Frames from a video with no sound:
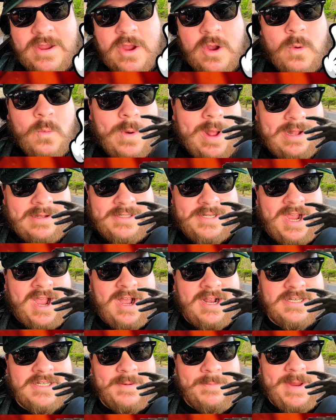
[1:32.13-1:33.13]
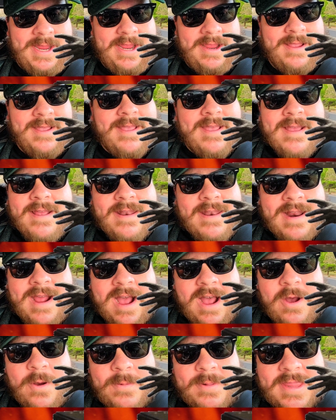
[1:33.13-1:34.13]
while Talk to Me not
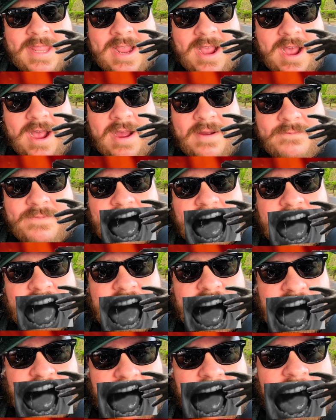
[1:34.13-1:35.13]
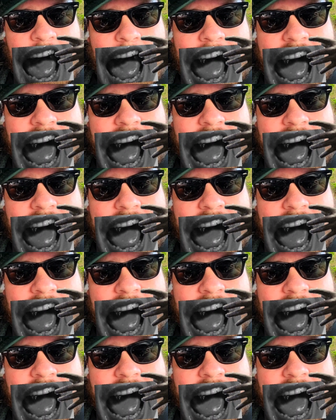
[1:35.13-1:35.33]
only offers genuine